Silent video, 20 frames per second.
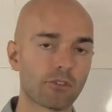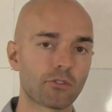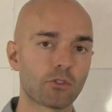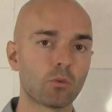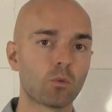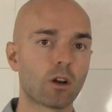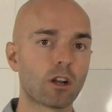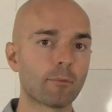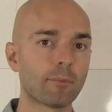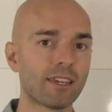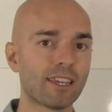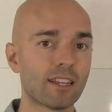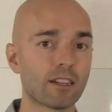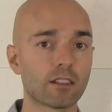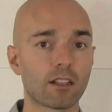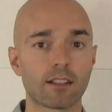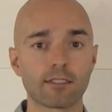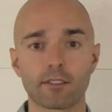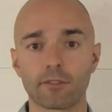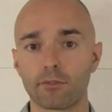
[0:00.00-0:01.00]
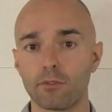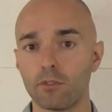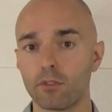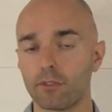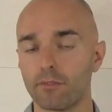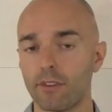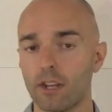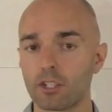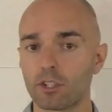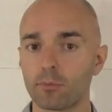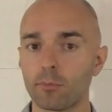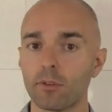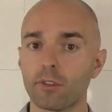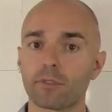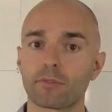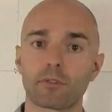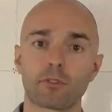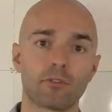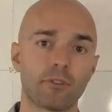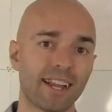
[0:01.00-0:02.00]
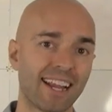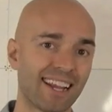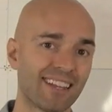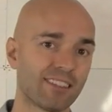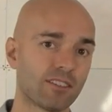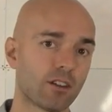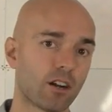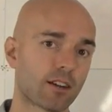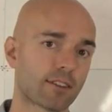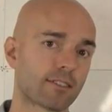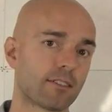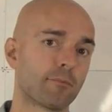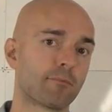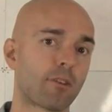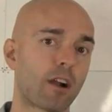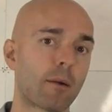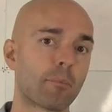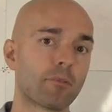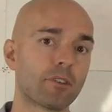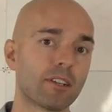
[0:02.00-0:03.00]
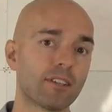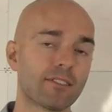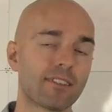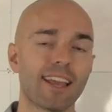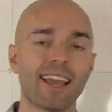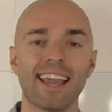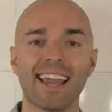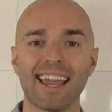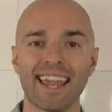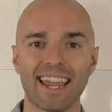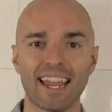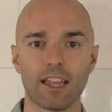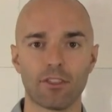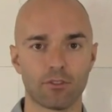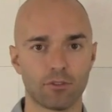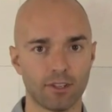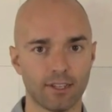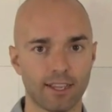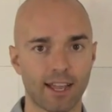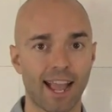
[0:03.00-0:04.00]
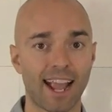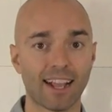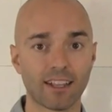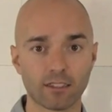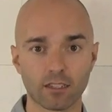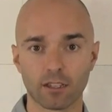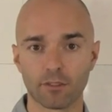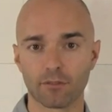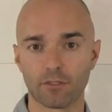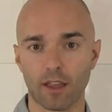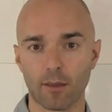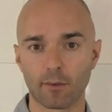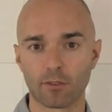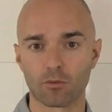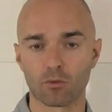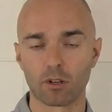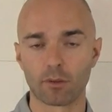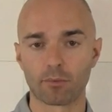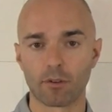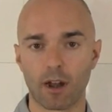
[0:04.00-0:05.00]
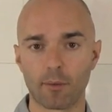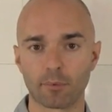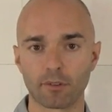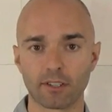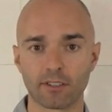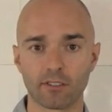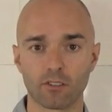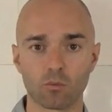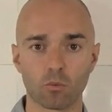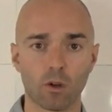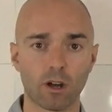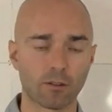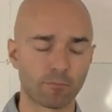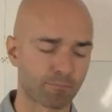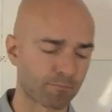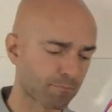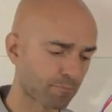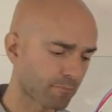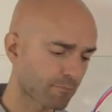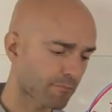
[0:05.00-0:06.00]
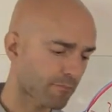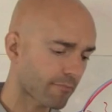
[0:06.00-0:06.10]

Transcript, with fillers: So you want to be eating lots of fruits and vegetables for their antioxidant properties and their anti-inflammatory properties as well.